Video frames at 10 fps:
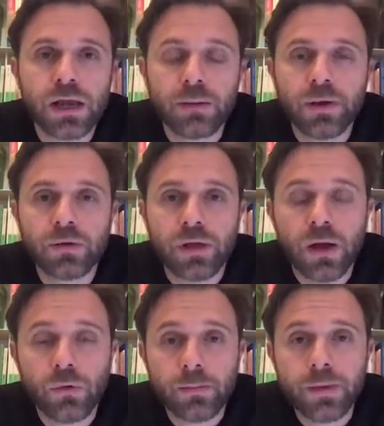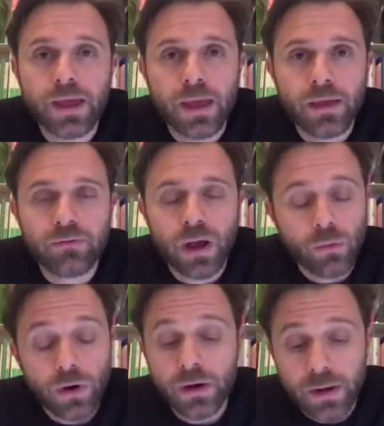and about our behavior,
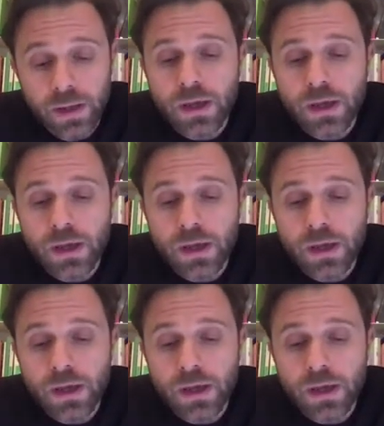our